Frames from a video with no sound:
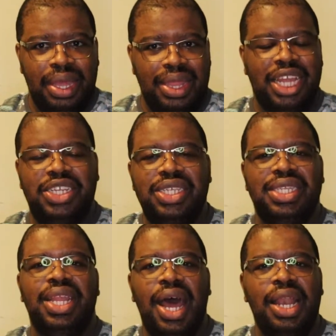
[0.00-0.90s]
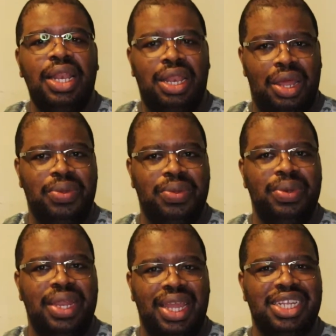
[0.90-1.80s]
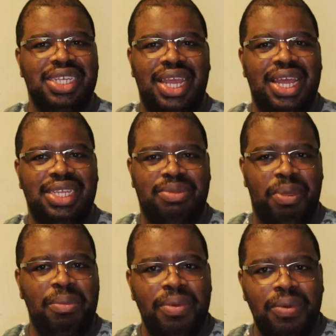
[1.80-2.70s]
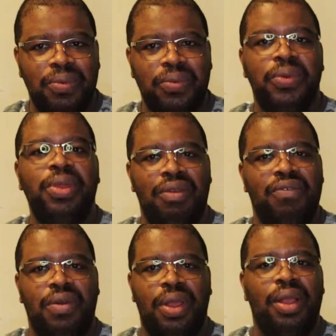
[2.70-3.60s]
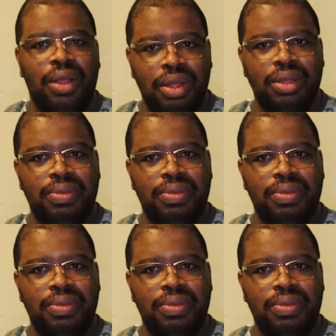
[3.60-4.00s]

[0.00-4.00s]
that she's not alone and she has people rooting for her.